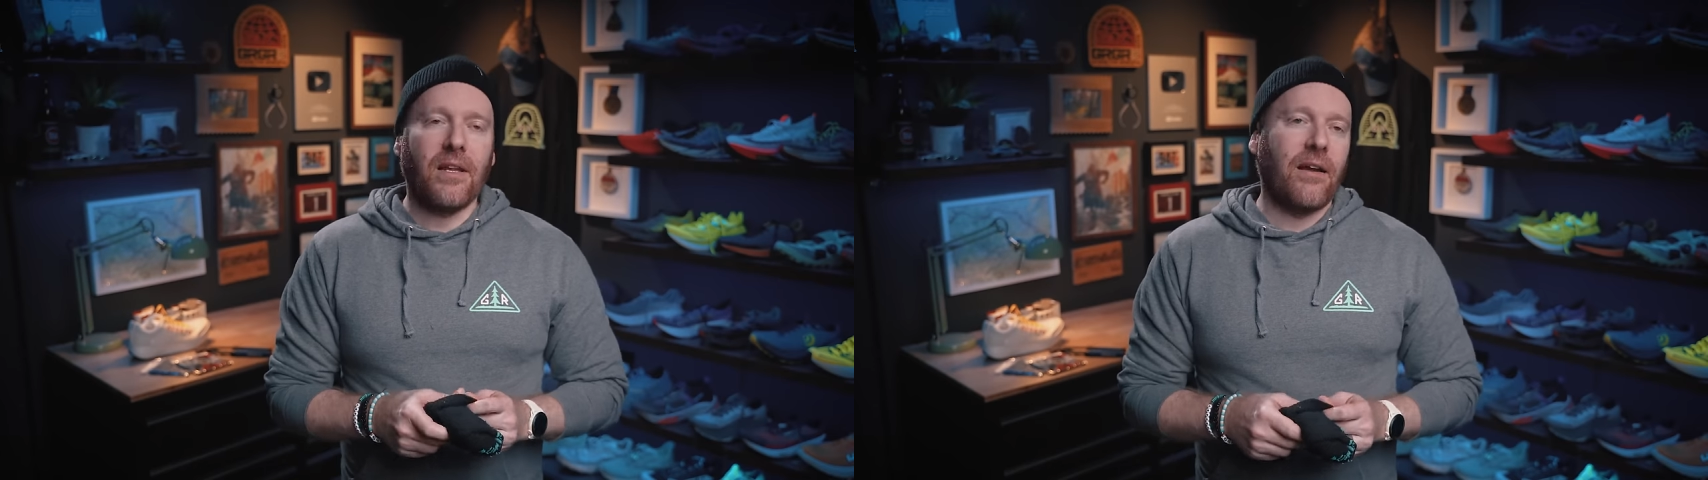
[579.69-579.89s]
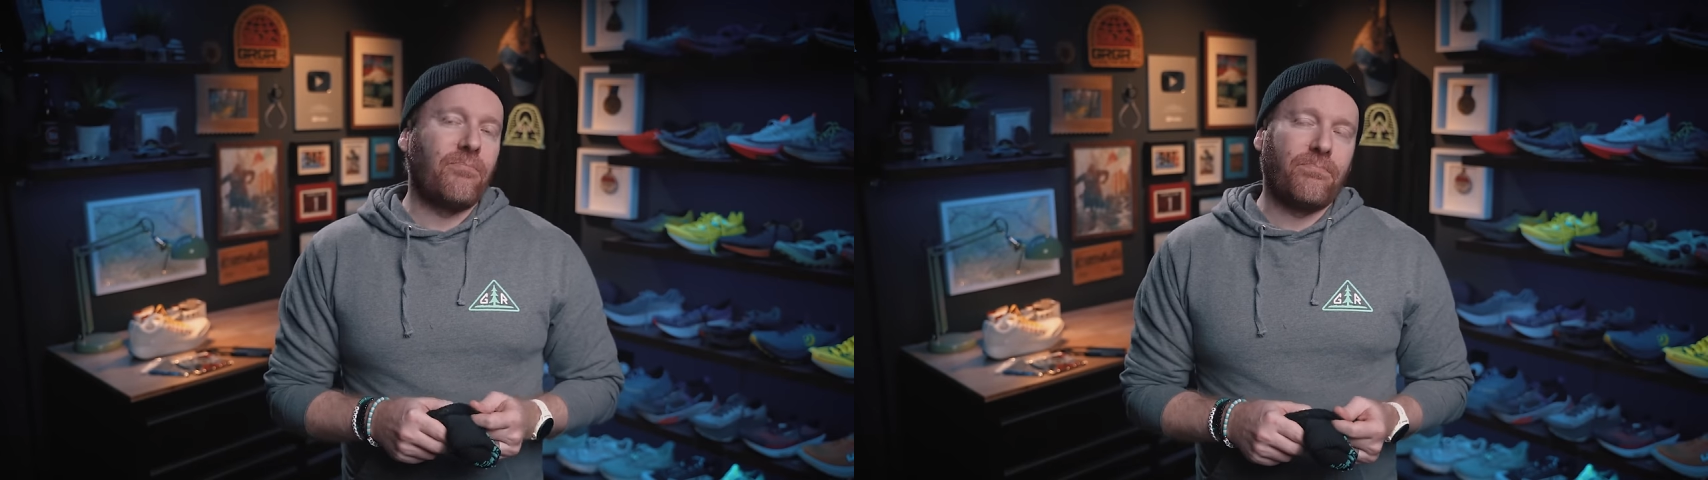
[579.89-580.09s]

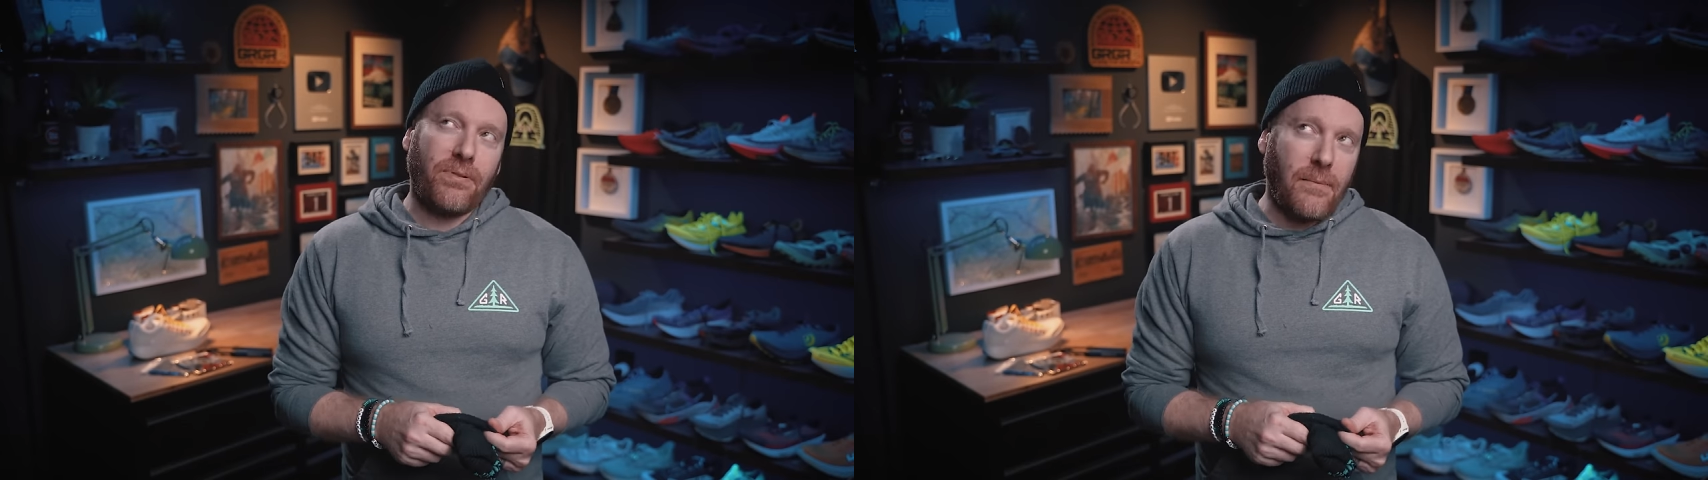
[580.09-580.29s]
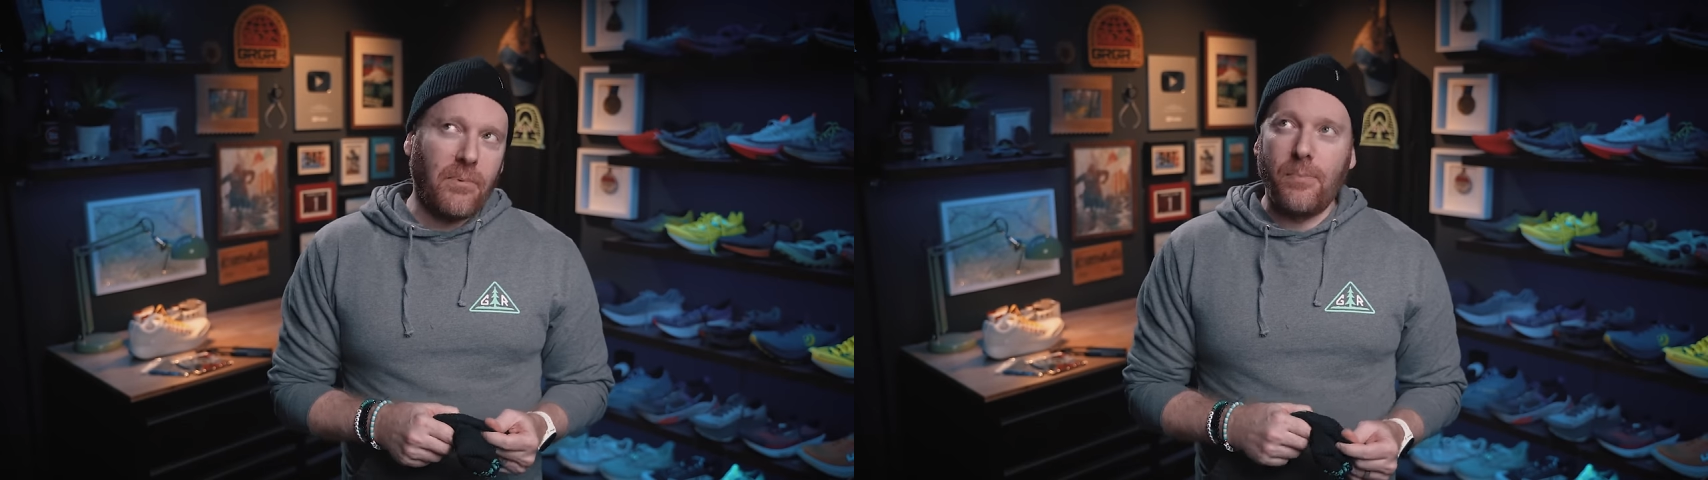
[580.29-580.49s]
that I
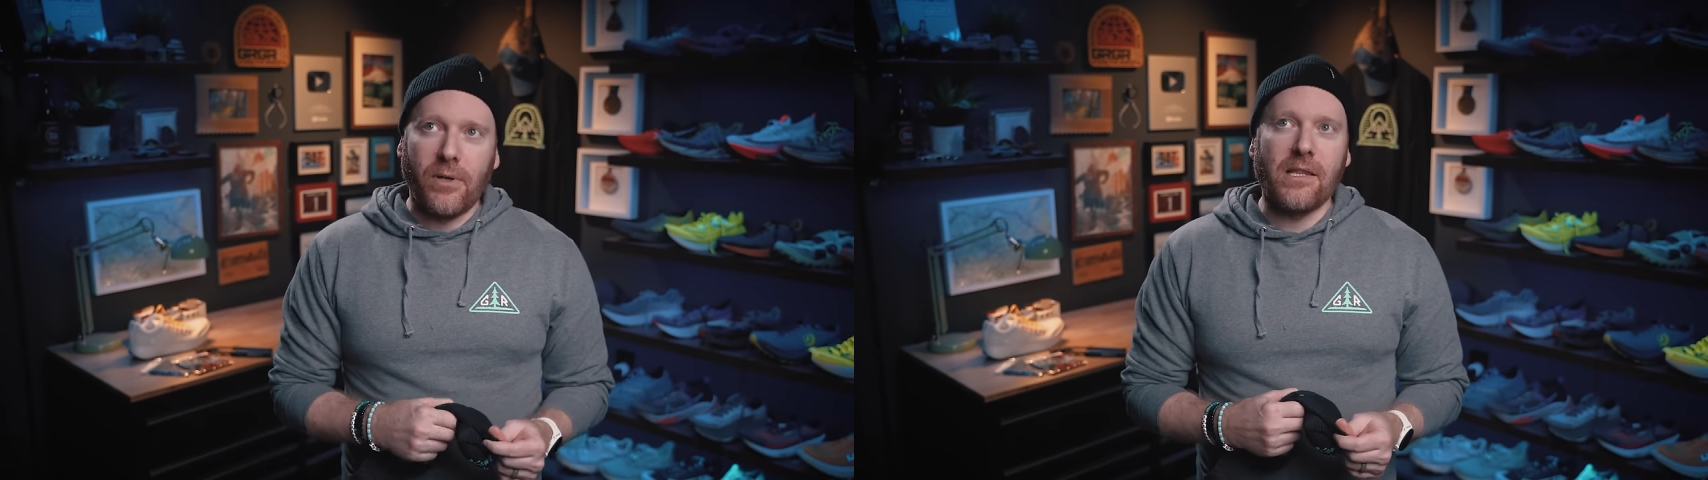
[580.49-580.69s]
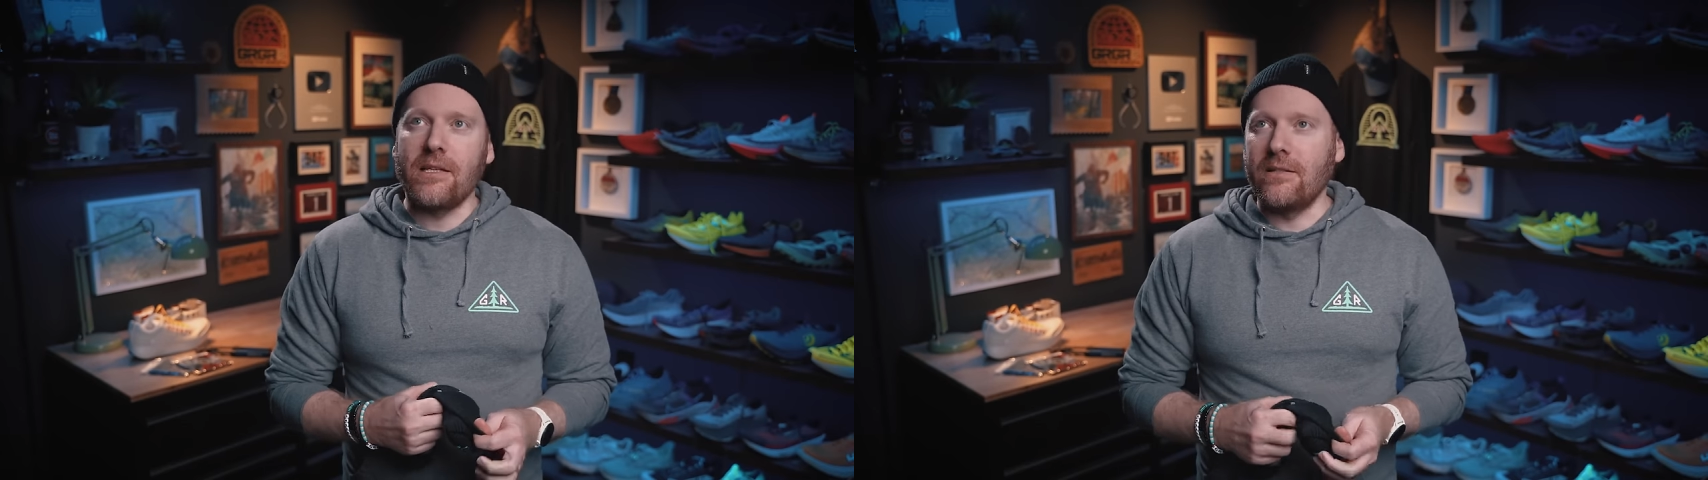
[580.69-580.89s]
probably
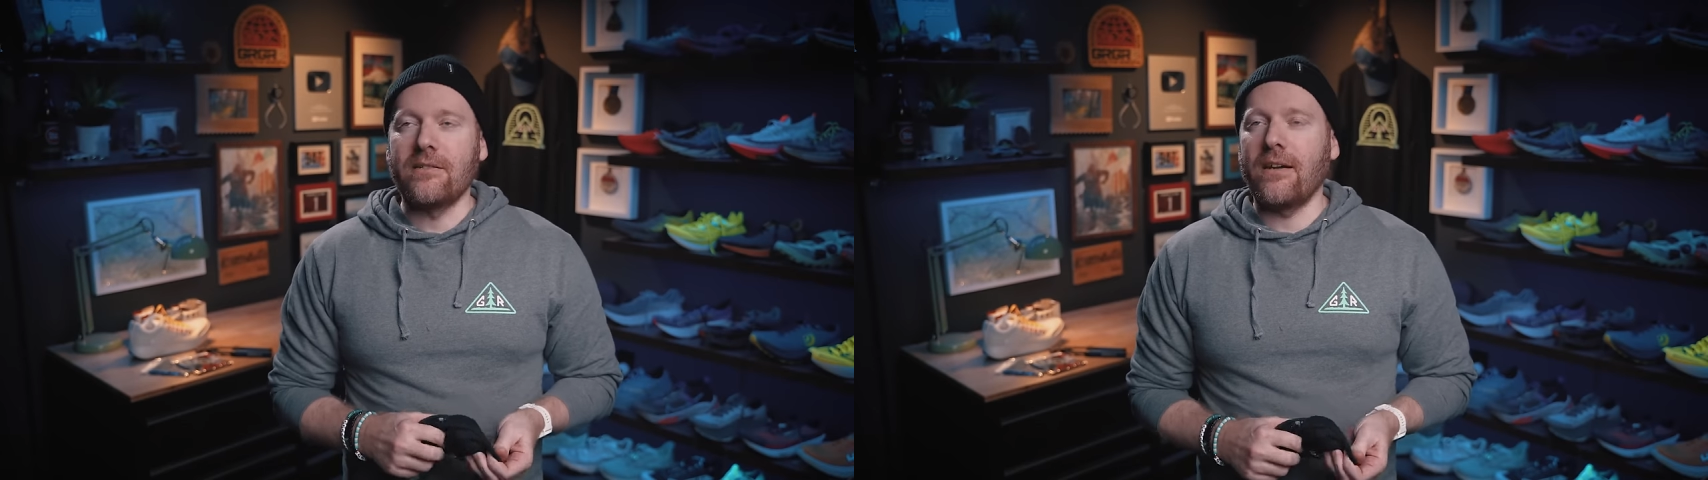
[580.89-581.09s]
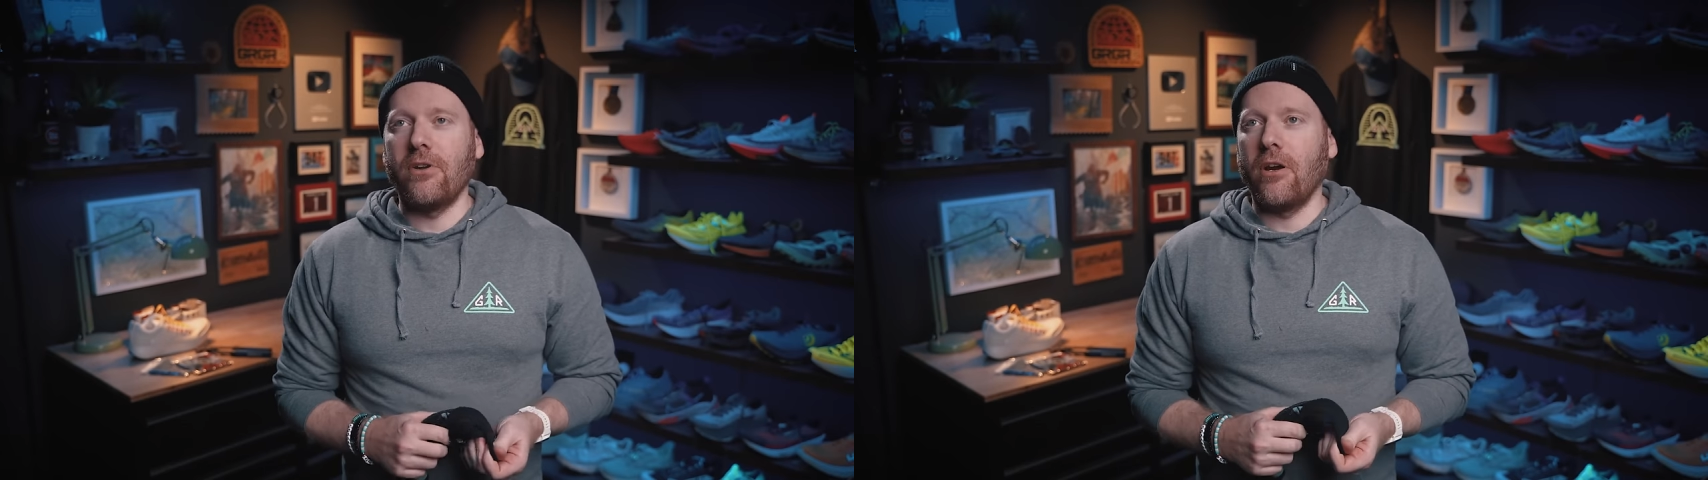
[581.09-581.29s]
put on this
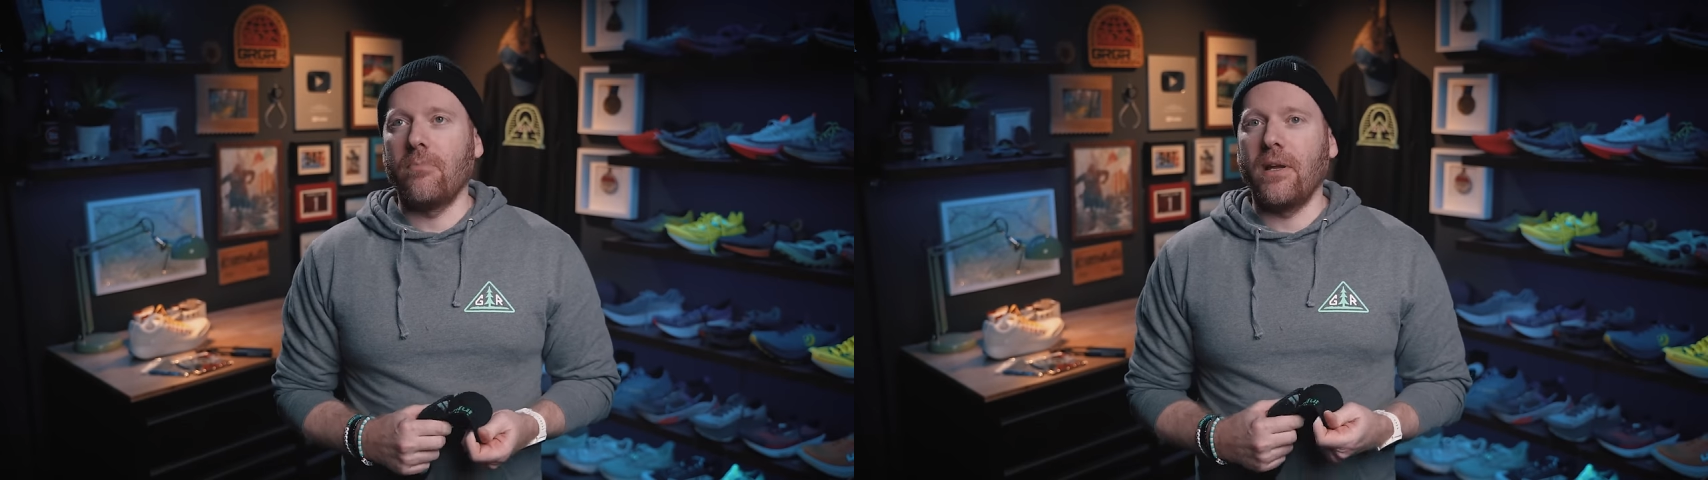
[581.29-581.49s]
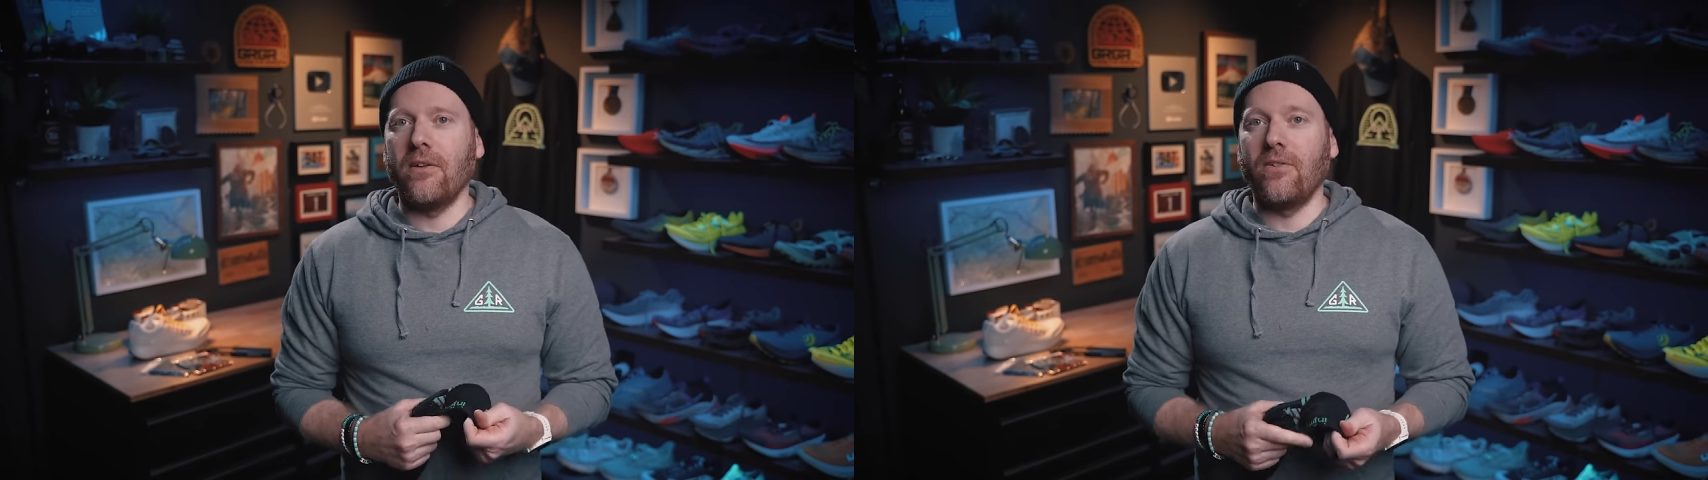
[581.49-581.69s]
list every year
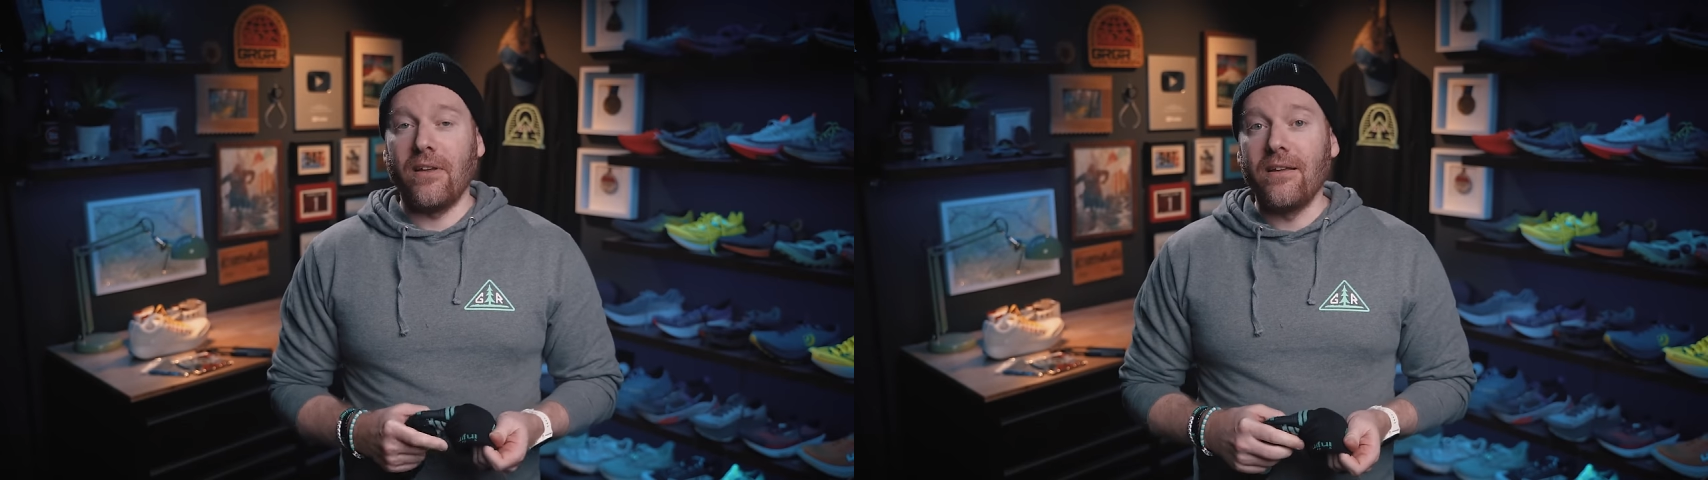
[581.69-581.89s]
because